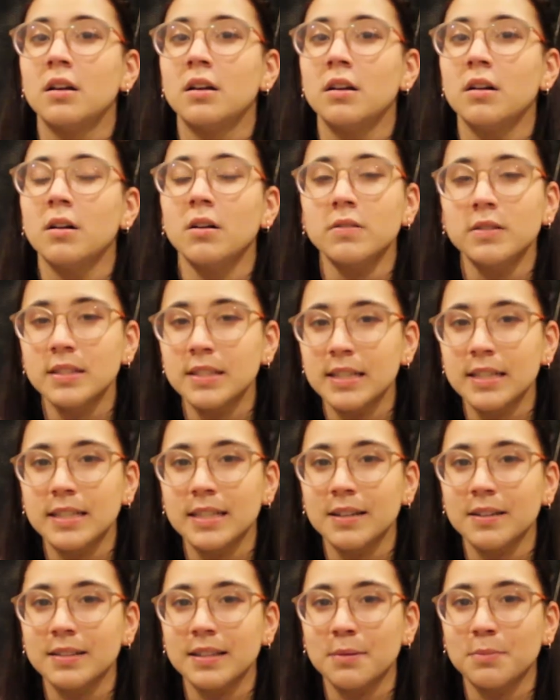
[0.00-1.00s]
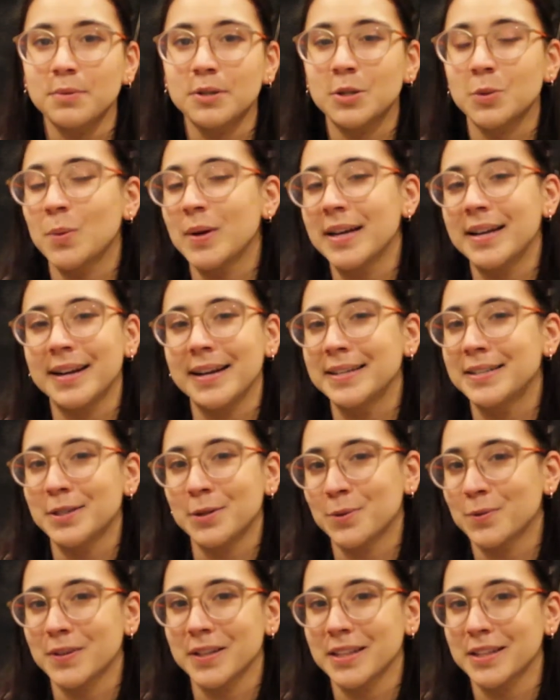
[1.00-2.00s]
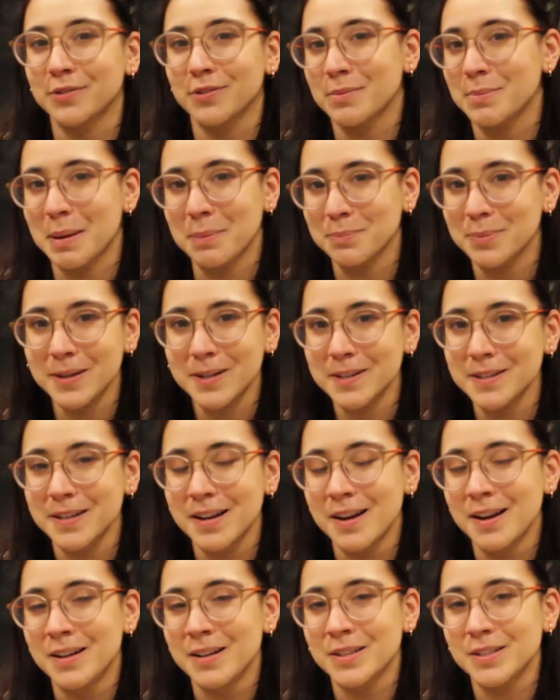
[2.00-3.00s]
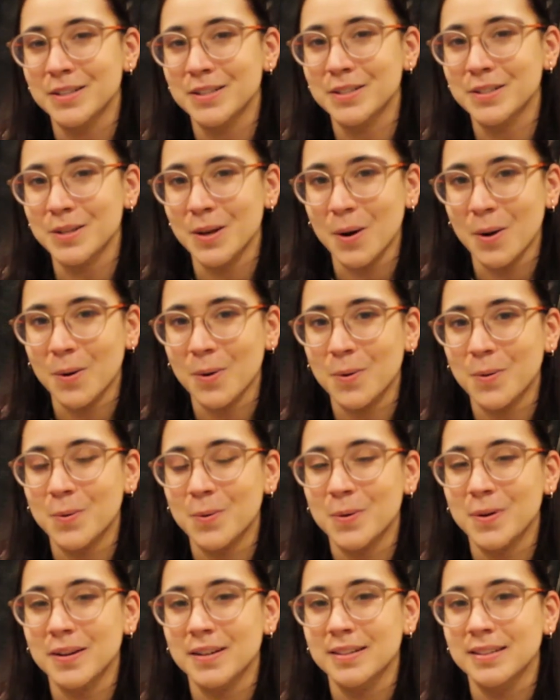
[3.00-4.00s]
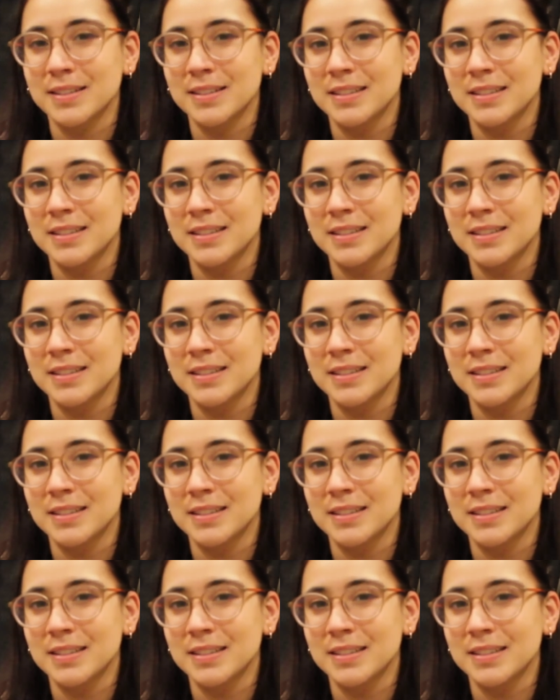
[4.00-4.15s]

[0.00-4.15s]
All the details in between I don't really remember, so...